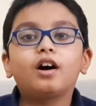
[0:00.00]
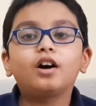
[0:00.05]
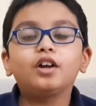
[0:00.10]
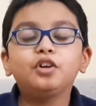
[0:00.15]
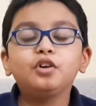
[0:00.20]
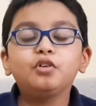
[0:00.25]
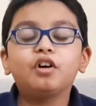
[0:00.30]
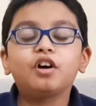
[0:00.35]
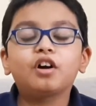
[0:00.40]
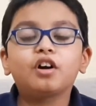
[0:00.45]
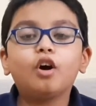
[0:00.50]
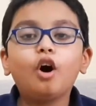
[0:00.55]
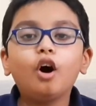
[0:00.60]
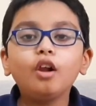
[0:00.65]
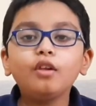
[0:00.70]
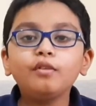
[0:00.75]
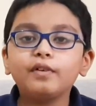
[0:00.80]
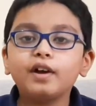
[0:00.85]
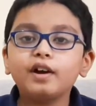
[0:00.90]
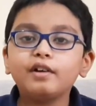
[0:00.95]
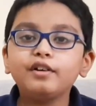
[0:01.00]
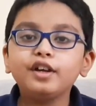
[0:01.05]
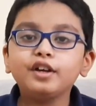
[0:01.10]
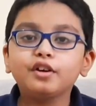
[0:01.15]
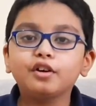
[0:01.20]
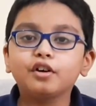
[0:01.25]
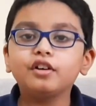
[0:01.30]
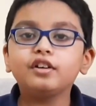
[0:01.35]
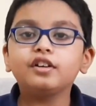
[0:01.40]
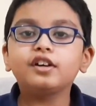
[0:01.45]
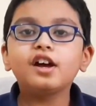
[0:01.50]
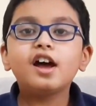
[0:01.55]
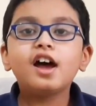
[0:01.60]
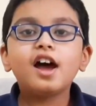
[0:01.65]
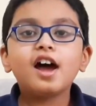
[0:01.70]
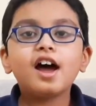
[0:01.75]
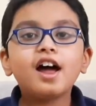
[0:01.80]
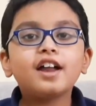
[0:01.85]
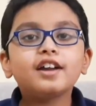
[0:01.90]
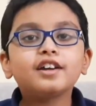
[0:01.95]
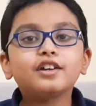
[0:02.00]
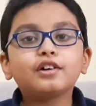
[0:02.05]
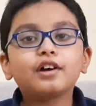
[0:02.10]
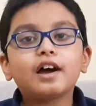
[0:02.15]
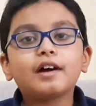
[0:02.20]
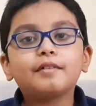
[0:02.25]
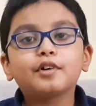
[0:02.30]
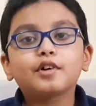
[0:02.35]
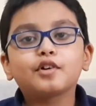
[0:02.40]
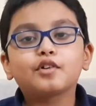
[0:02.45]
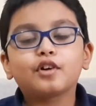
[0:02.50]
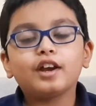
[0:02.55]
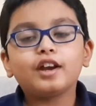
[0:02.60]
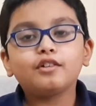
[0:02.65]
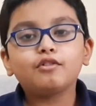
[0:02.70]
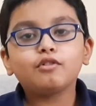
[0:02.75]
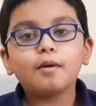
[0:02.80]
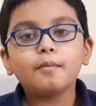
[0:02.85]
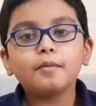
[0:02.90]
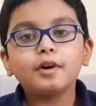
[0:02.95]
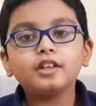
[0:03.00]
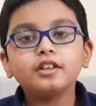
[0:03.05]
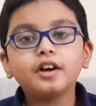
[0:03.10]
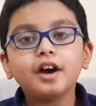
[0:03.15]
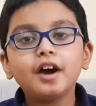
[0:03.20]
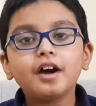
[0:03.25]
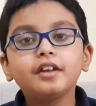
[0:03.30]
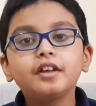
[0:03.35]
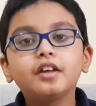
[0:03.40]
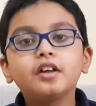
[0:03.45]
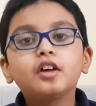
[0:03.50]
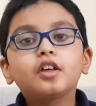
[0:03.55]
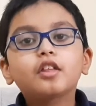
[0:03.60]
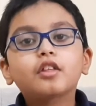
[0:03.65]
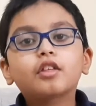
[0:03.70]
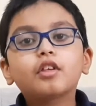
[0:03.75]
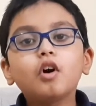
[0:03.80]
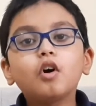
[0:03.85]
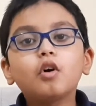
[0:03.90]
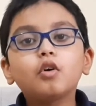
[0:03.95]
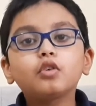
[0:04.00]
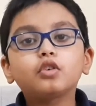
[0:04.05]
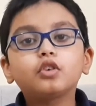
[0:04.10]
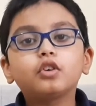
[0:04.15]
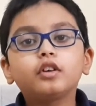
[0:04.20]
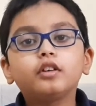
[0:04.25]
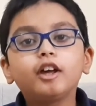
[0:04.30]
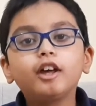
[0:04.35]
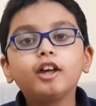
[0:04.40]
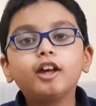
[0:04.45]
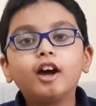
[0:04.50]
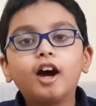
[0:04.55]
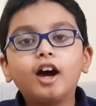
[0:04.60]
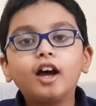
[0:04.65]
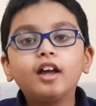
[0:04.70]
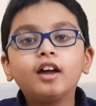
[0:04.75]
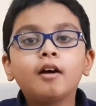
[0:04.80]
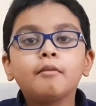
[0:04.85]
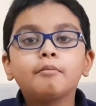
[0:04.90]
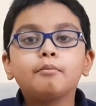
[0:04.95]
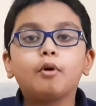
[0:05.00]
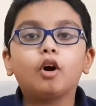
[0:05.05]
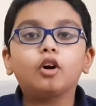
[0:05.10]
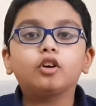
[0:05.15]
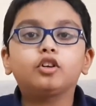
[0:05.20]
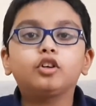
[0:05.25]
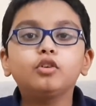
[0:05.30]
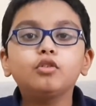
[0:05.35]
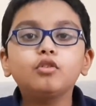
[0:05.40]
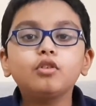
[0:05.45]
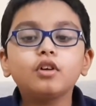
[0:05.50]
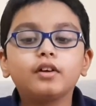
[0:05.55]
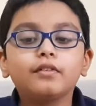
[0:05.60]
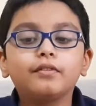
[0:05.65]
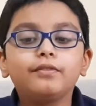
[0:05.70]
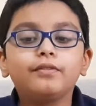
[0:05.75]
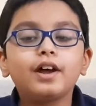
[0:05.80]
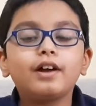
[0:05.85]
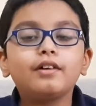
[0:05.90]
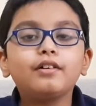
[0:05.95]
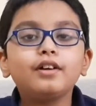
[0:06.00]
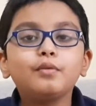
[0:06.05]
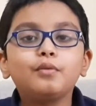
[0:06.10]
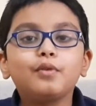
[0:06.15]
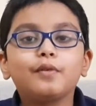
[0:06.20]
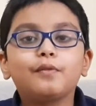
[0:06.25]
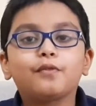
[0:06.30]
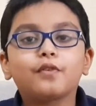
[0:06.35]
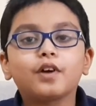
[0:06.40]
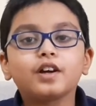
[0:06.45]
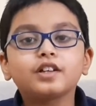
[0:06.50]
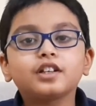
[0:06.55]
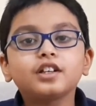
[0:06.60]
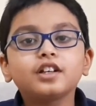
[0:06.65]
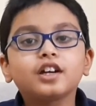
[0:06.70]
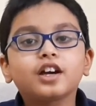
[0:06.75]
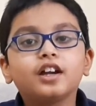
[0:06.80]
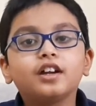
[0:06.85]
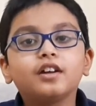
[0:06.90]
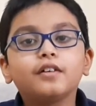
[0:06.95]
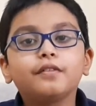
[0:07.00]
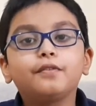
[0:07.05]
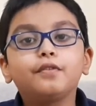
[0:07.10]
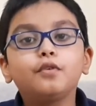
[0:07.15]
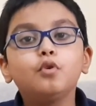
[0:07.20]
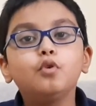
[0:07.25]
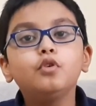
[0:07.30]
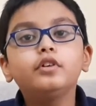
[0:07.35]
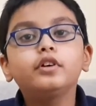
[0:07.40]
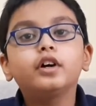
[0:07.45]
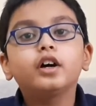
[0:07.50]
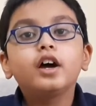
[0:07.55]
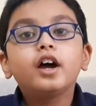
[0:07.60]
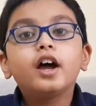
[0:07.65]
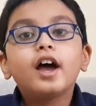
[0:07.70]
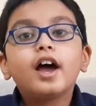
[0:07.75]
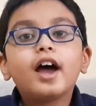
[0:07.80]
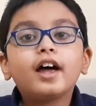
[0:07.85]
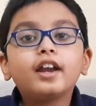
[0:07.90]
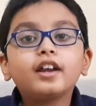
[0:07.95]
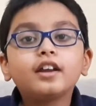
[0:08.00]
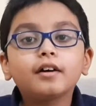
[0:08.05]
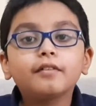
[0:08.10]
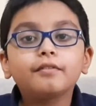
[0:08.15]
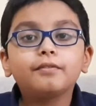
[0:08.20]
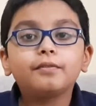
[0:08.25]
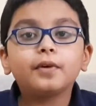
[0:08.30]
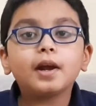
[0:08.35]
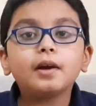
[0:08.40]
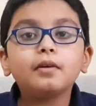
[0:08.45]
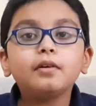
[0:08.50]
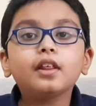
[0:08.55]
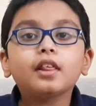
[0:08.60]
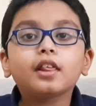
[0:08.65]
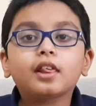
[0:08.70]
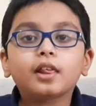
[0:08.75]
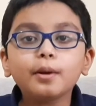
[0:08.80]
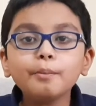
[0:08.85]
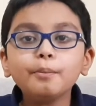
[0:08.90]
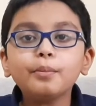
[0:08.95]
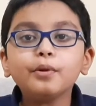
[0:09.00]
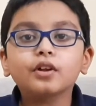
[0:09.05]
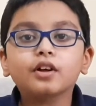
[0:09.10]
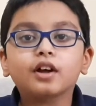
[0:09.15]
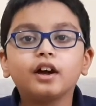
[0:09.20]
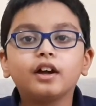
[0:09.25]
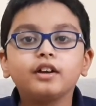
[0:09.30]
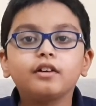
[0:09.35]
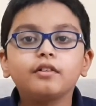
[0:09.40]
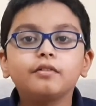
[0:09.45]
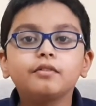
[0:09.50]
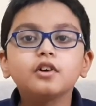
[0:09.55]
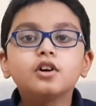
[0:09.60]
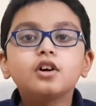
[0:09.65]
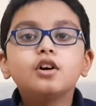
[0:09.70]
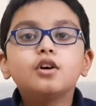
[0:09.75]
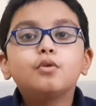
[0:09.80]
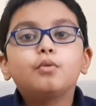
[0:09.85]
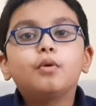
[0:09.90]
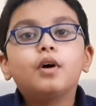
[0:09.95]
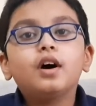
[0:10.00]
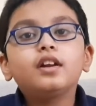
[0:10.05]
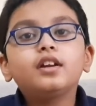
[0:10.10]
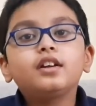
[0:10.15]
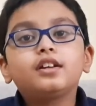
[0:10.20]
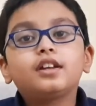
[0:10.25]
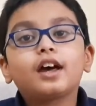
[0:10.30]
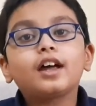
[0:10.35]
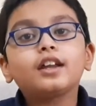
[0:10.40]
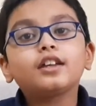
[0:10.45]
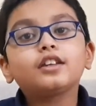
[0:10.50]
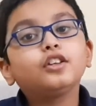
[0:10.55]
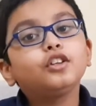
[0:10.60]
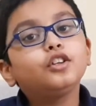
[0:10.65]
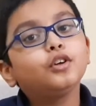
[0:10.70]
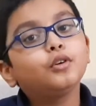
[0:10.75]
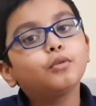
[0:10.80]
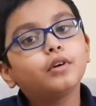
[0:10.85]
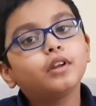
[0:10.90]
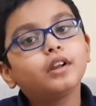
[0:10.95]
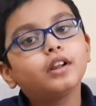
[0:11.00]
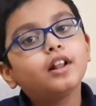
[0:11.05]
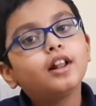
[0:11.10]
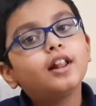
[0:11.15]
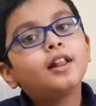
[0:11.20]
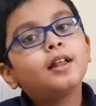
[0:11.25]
You are all very good and you have a great Ramadan. So today I have bought you a very refreshing kind of food and a very simple kind of one that you will